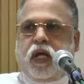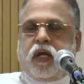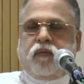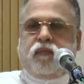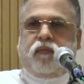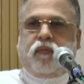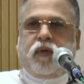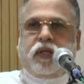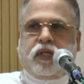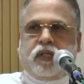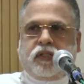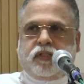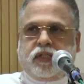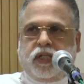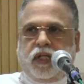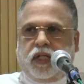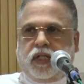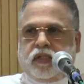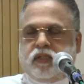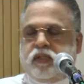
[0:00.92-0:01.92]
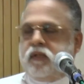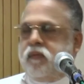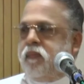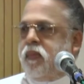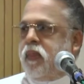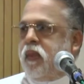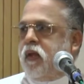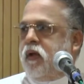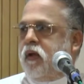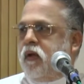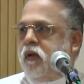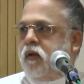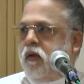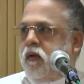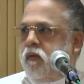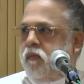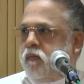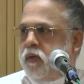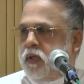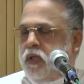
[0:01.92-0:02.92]
had 40 seats
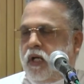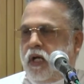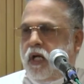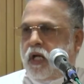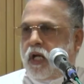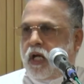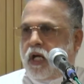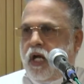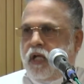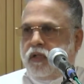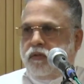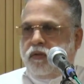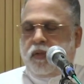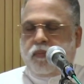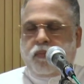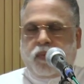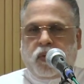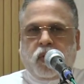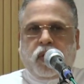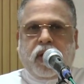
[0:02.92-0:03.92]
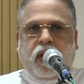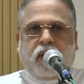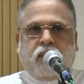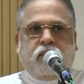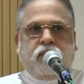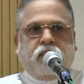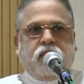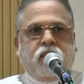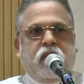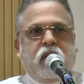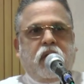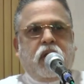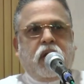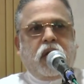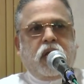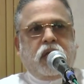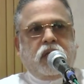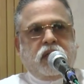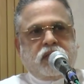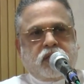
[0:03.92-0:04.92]
for the undergraduate program,
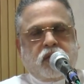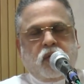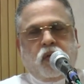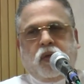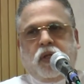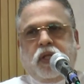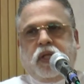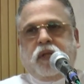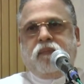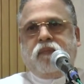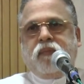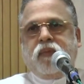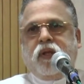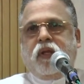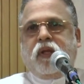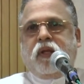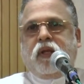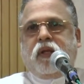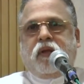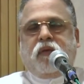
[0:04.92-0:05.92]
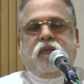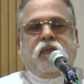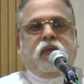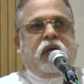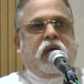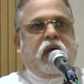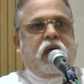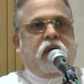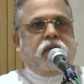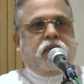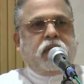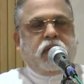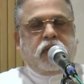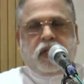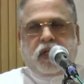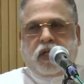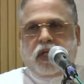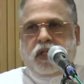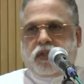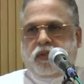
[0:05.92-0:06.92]
and slowly we have
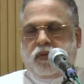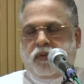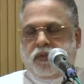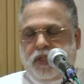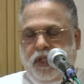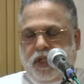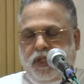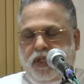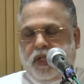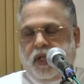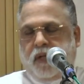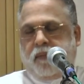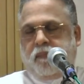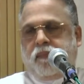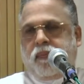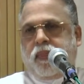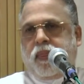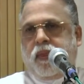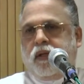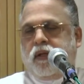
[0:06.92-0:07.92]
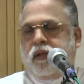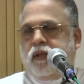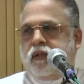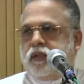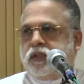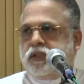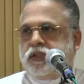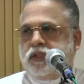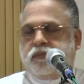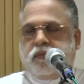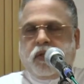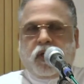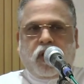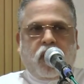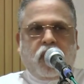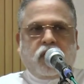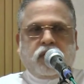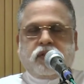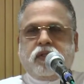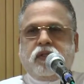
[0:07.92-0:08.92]
increased to 60. This is
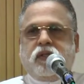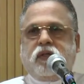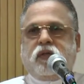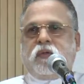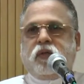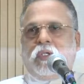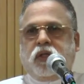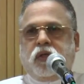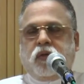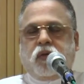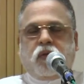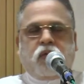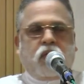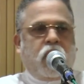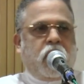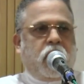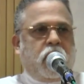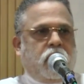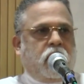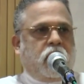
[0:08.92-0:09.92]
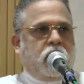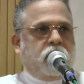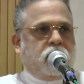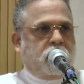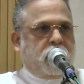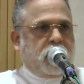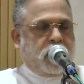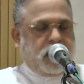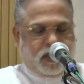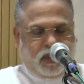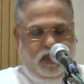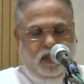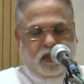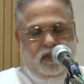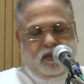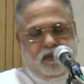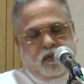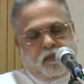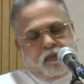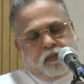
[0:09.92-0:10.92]
because to give quality education,
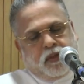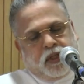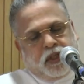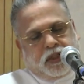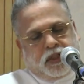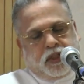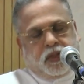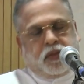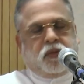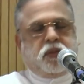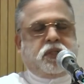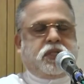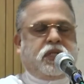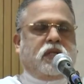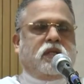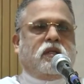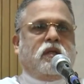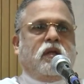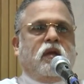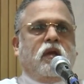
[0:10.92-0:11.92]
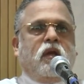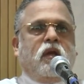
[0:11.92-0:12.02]
some of the institutions